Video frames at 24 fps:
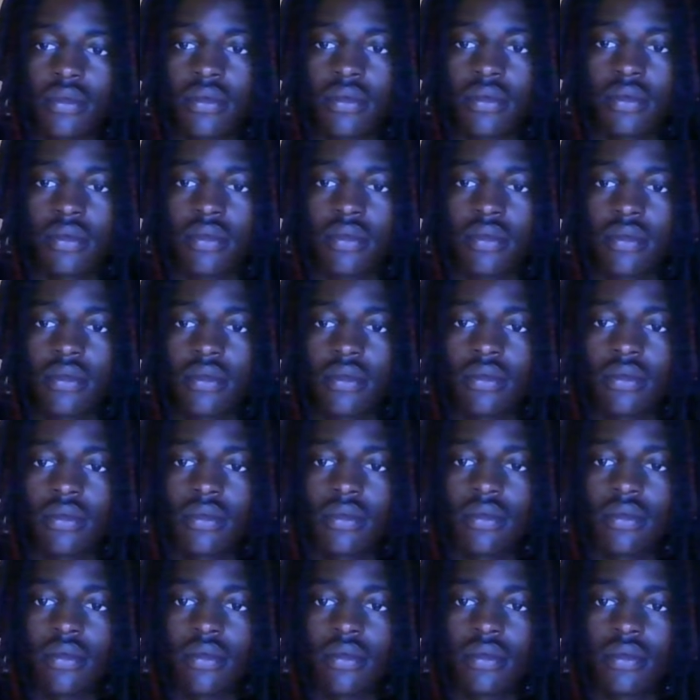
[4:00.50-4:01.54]

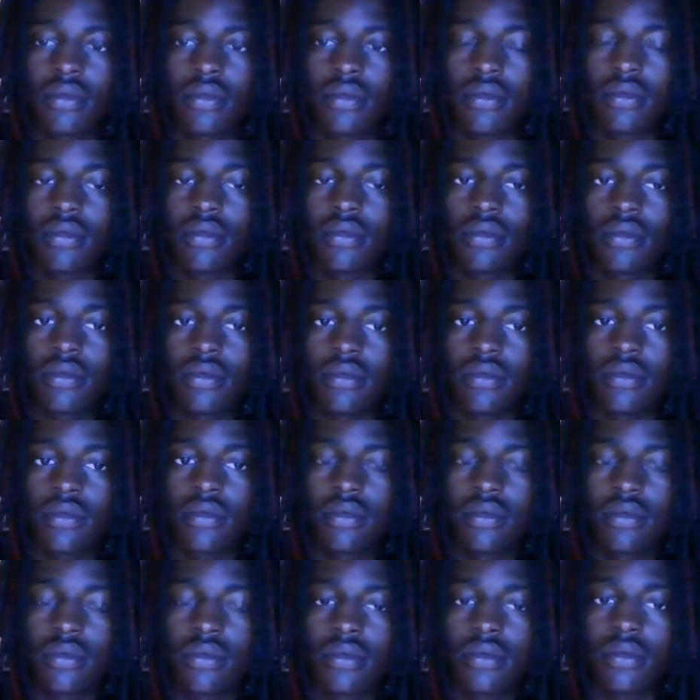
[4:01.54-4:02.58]

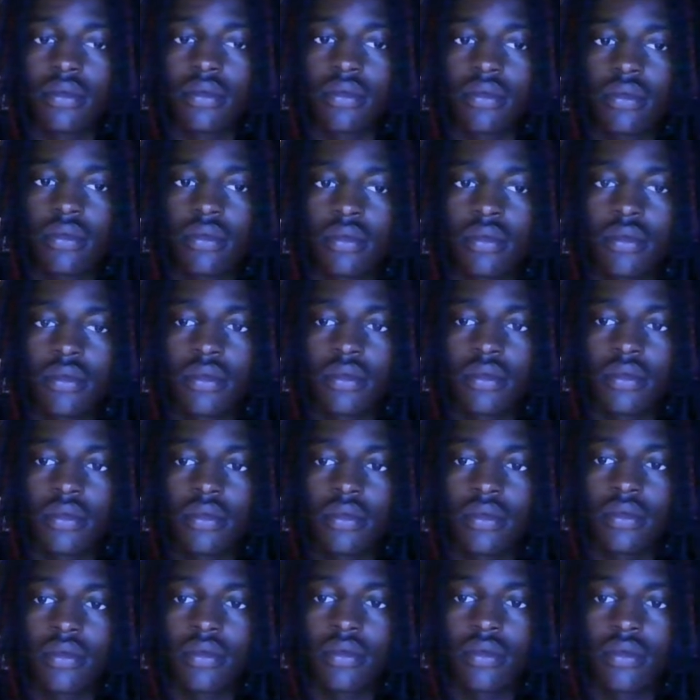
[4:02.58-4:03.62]

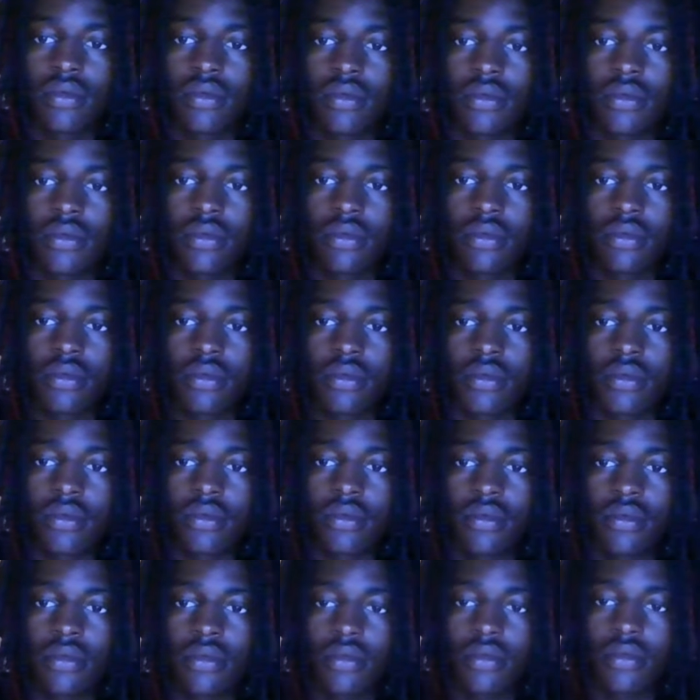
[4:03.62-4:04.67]

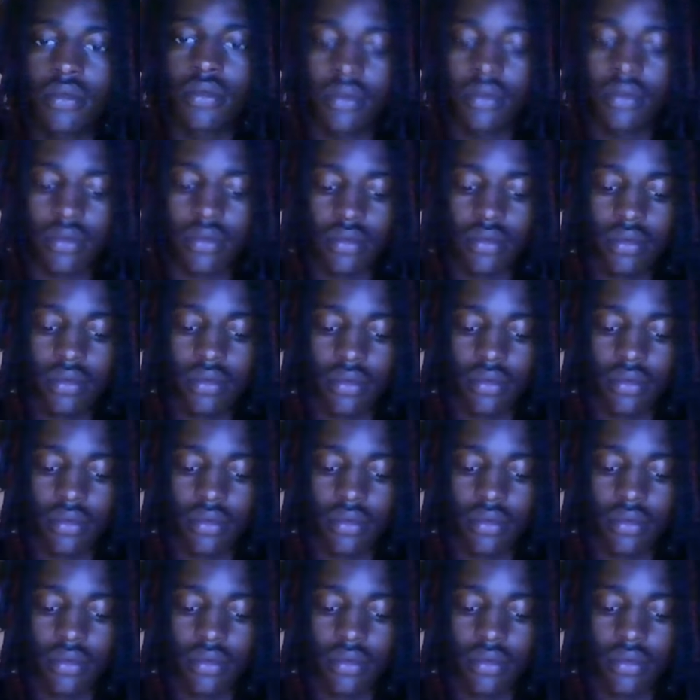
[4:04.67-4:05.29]
(not speaking)